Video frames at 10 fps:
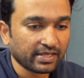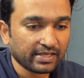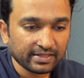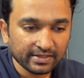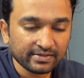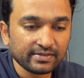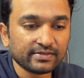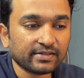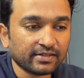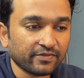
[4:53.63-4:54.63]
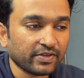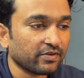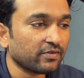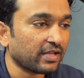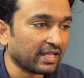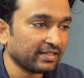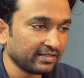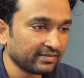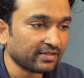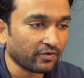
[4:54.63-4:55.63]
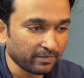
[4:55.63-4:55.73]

this is the video and this is how it